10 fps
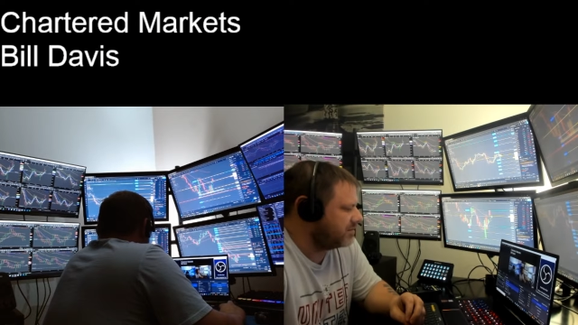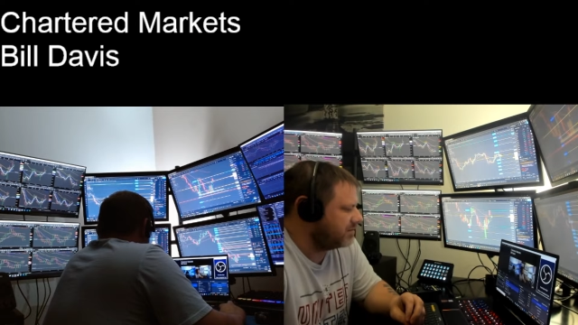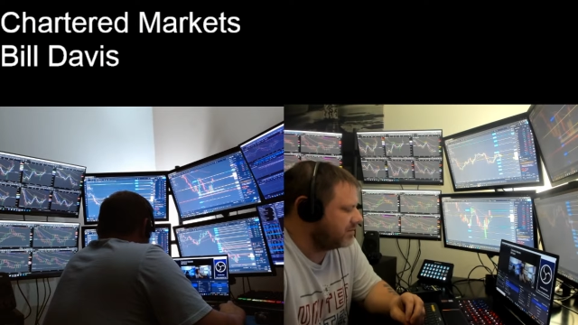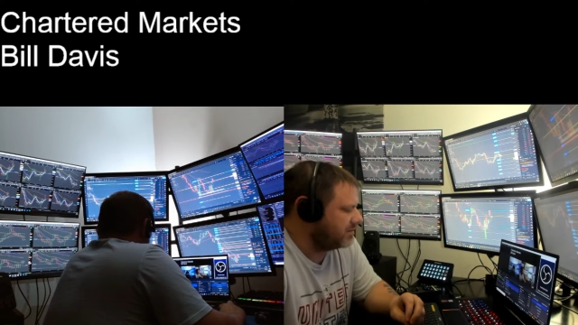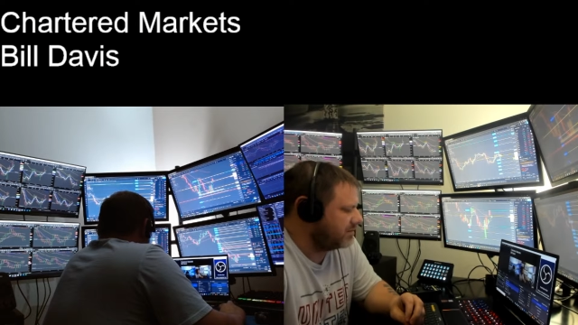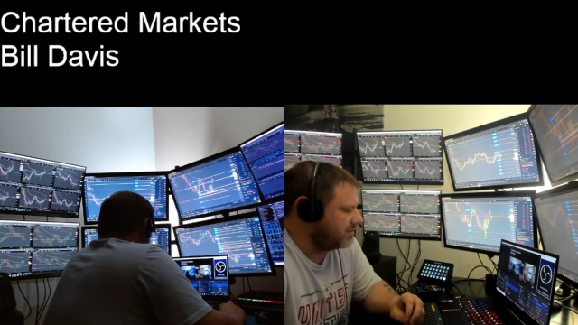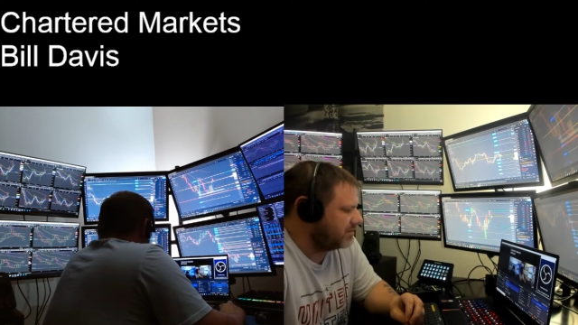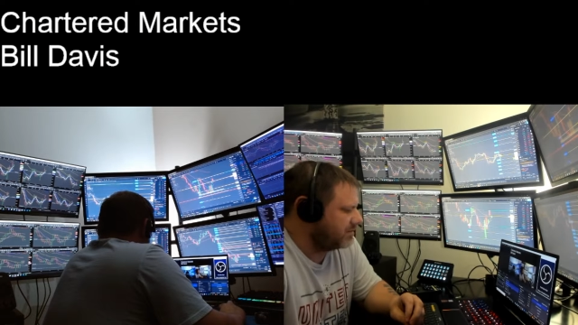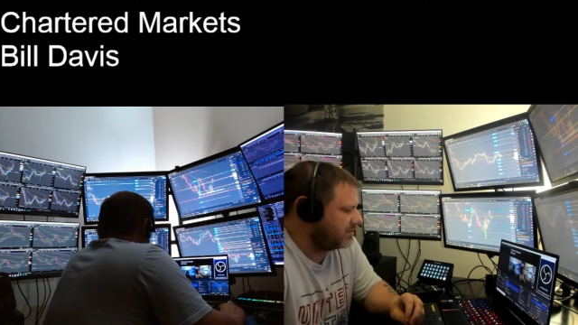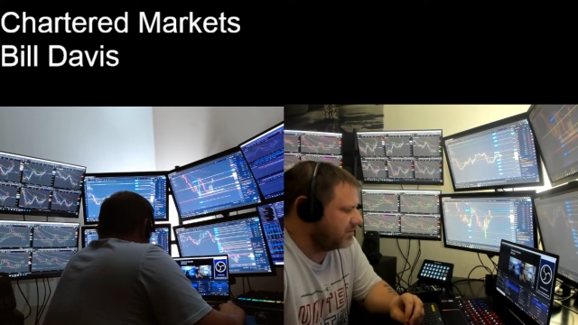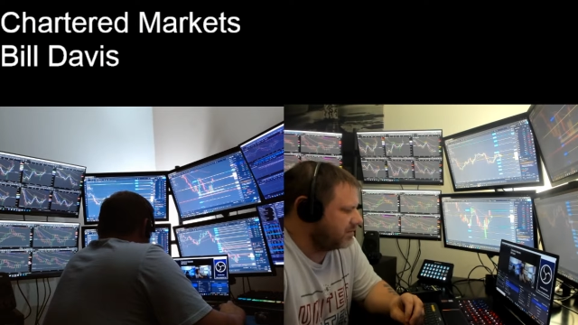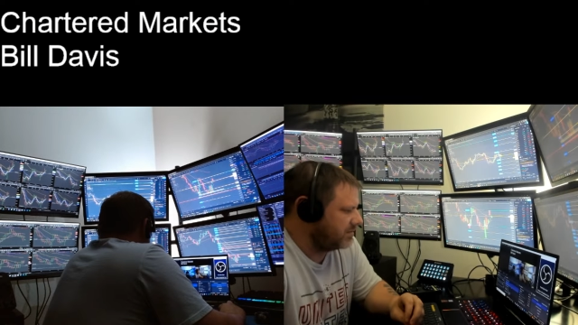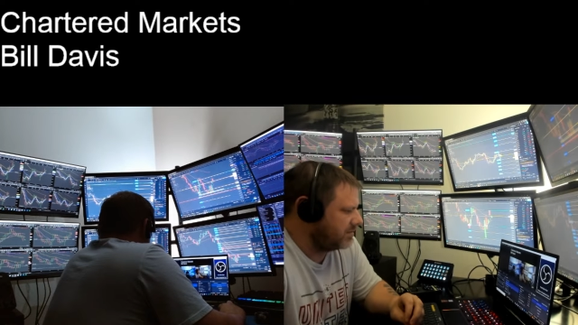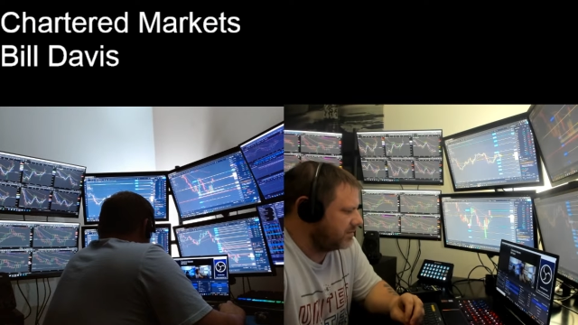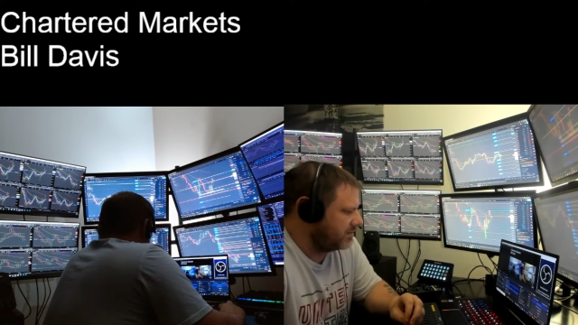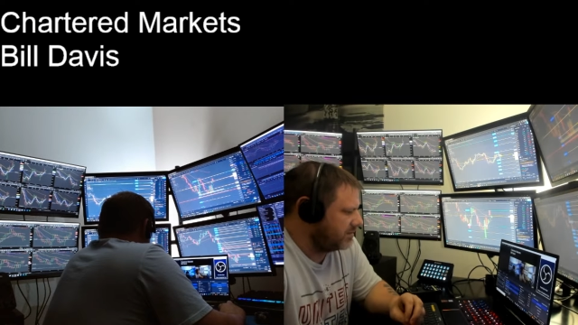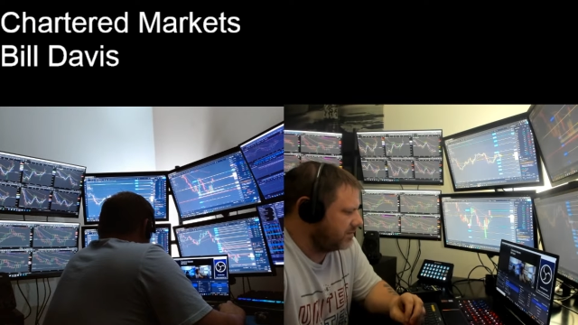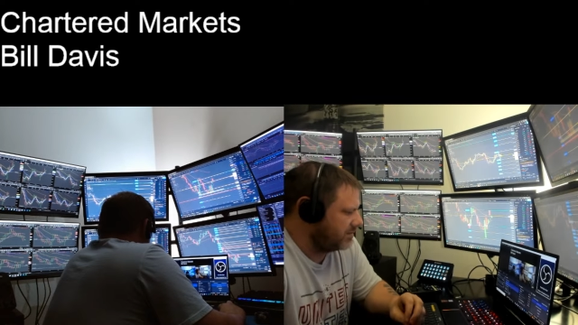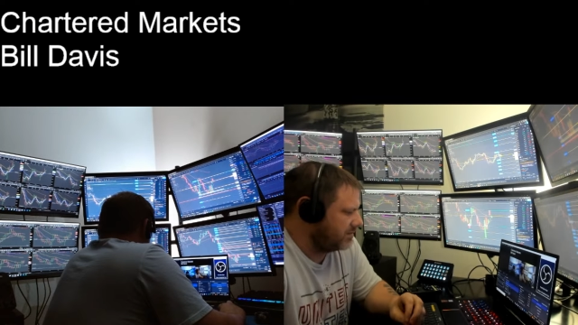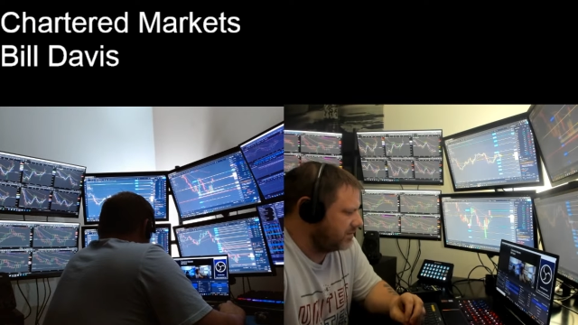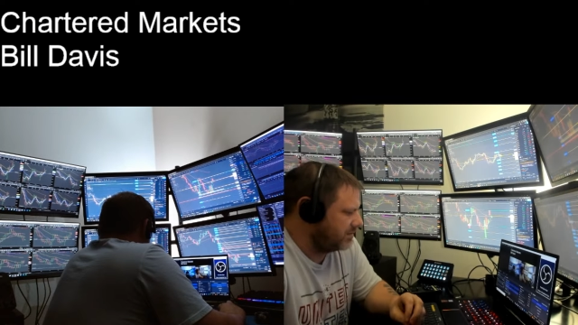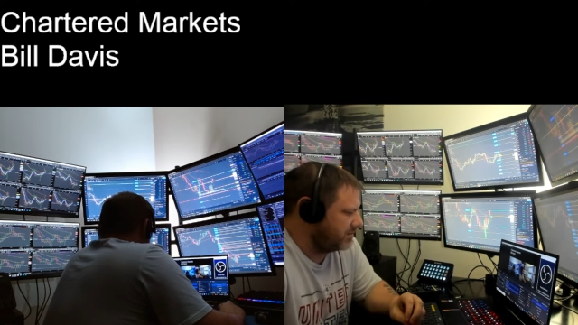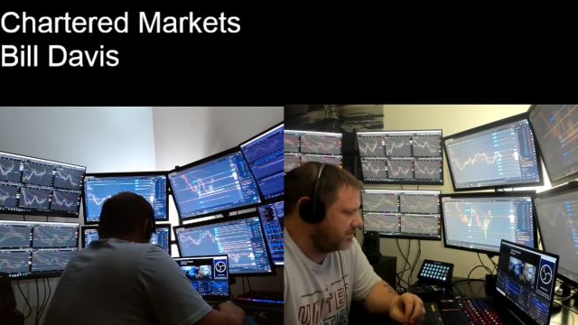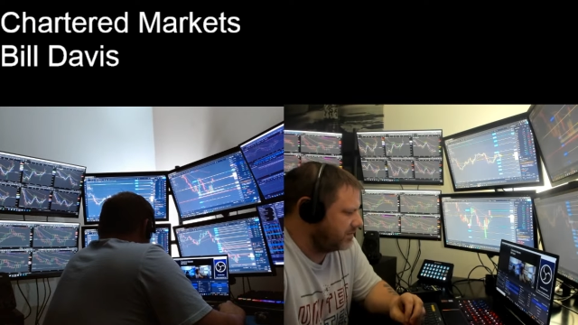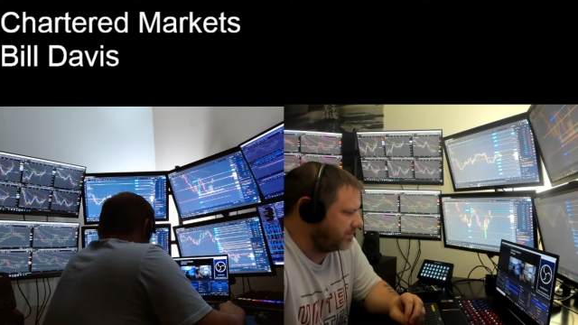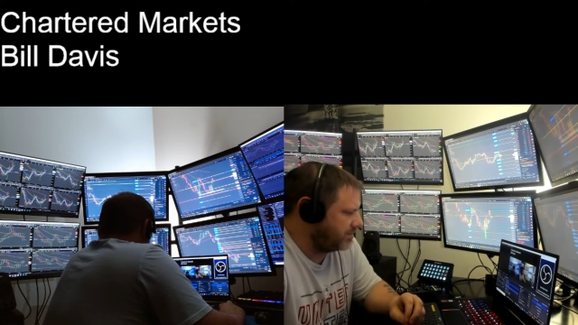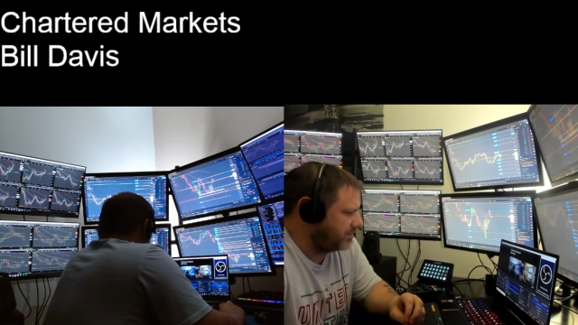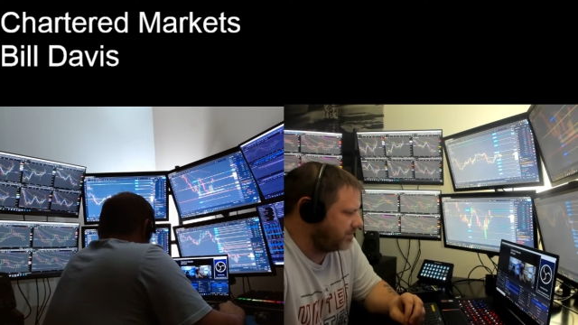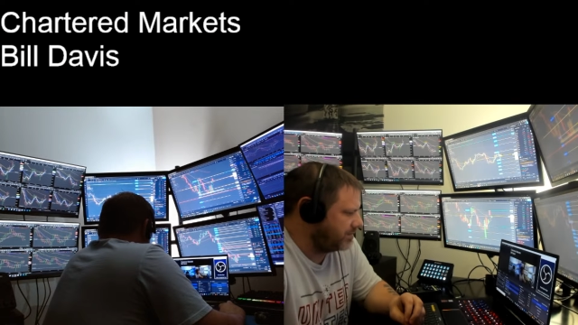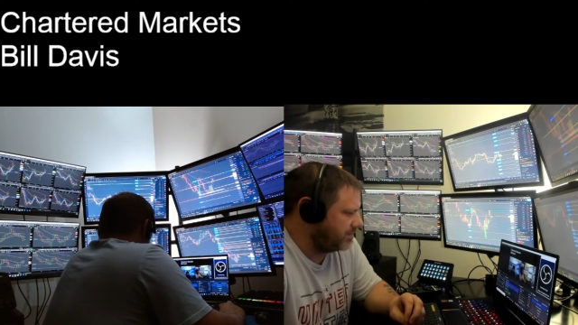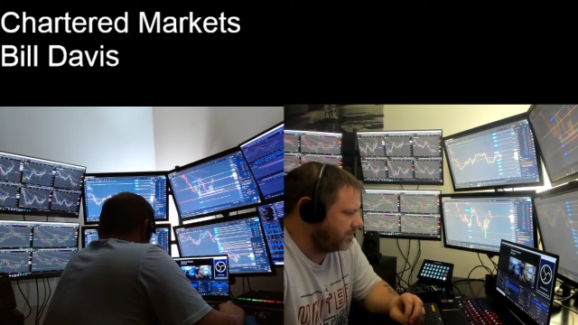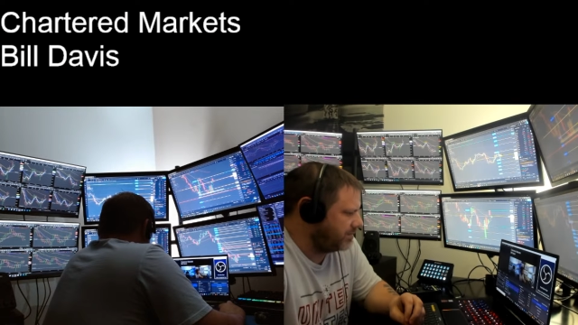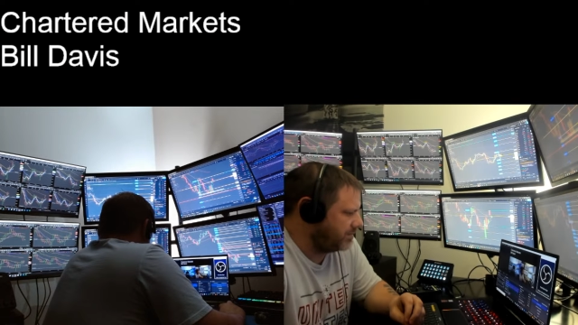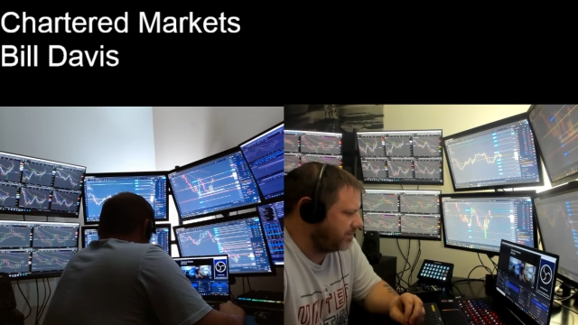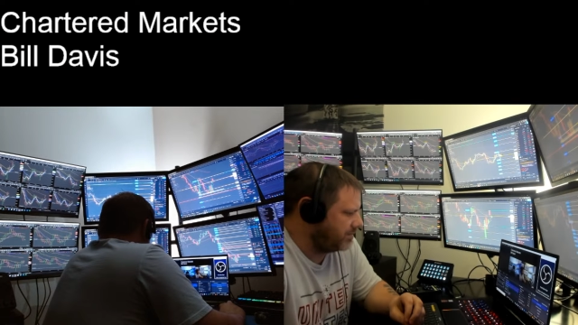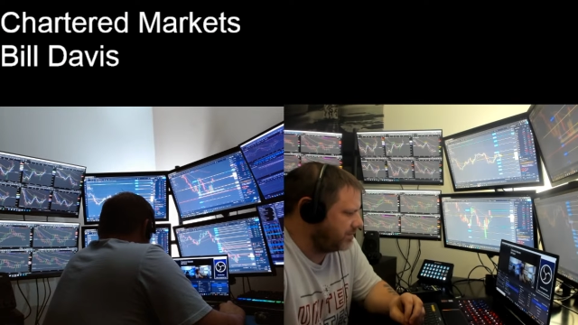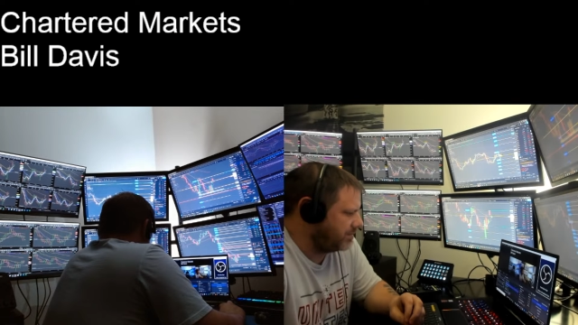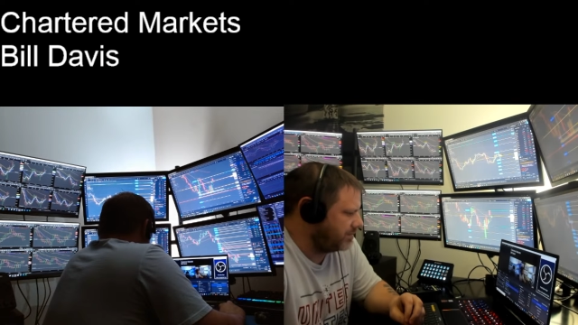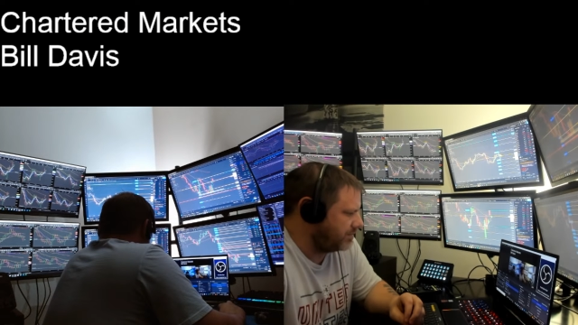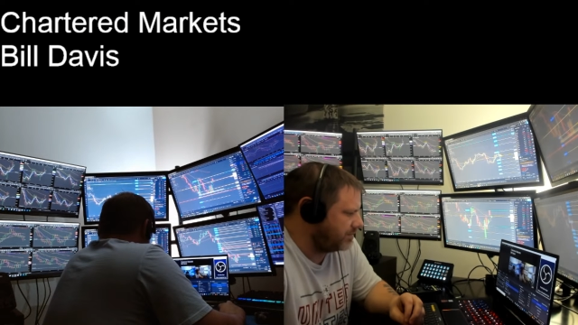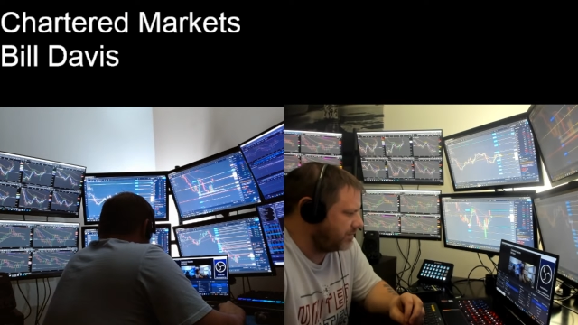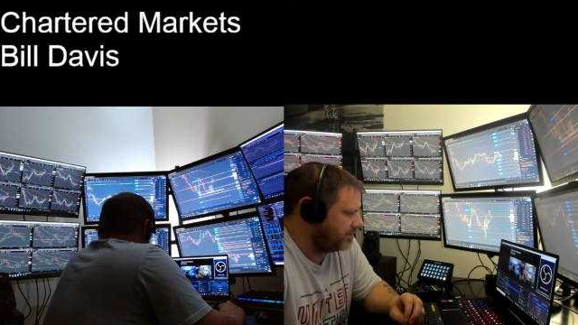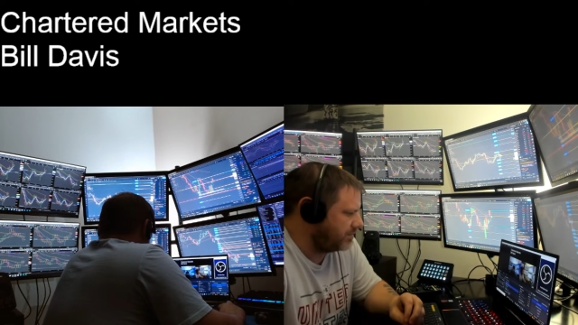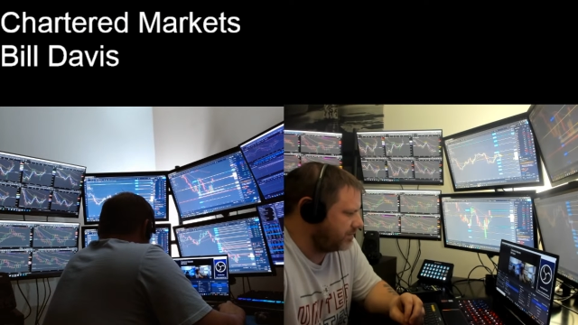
(no one is talking)